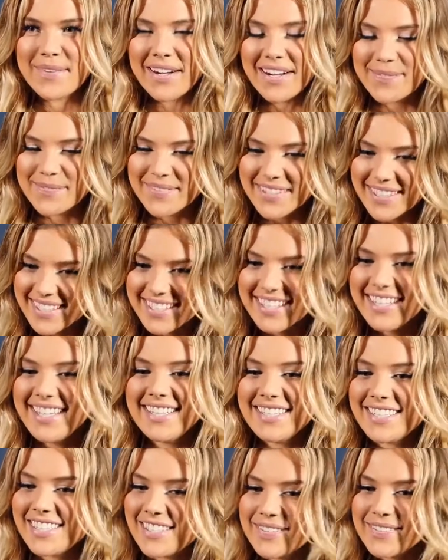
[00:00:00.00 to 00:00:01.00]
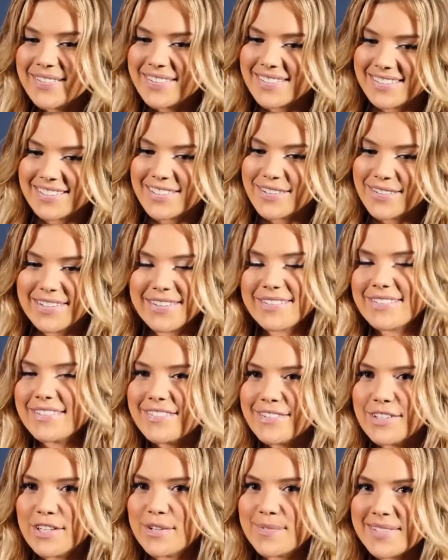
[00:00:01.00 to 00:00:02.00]
mom and she was going
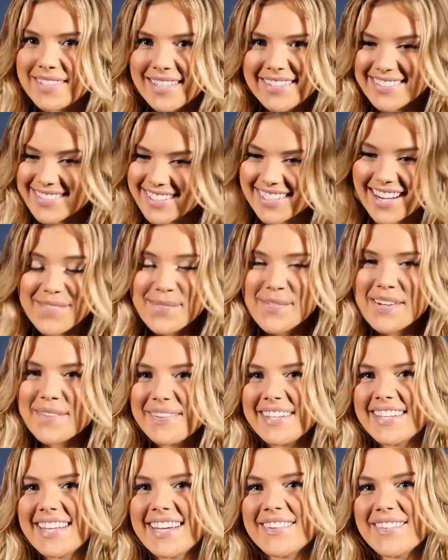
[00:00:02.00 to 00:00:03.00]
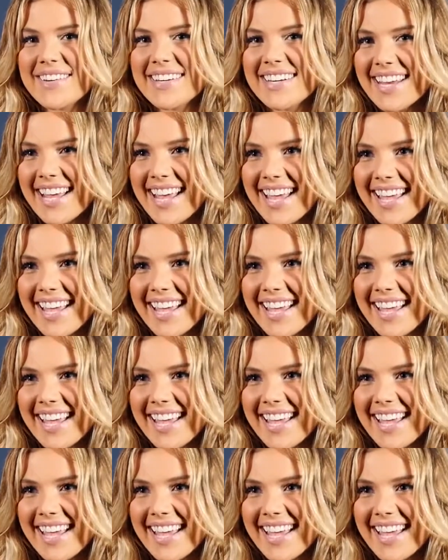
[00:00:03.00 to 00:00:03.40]
through Forbes and I was like, I'm gonna be there one